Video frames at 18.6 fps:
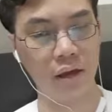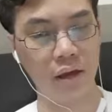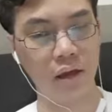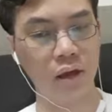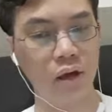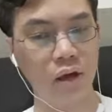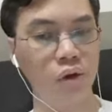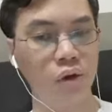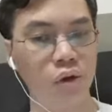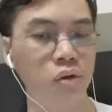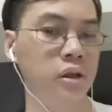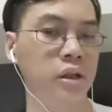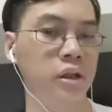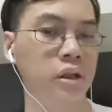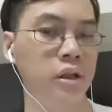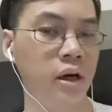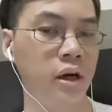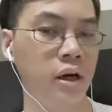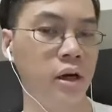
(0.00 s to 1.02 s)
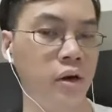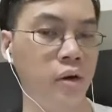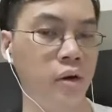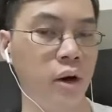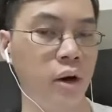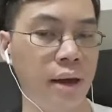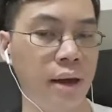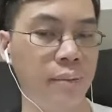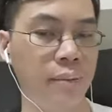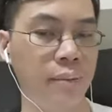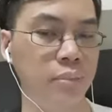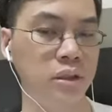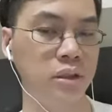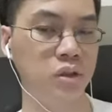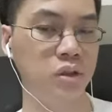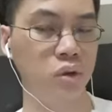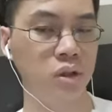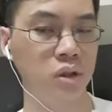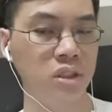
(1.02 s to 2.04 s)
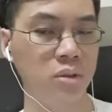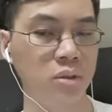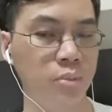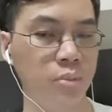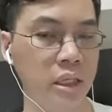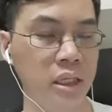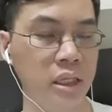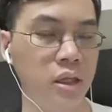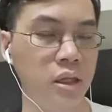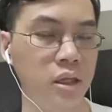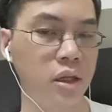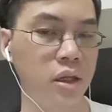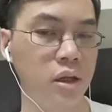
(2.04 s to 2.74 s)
included uh, what happens to the speed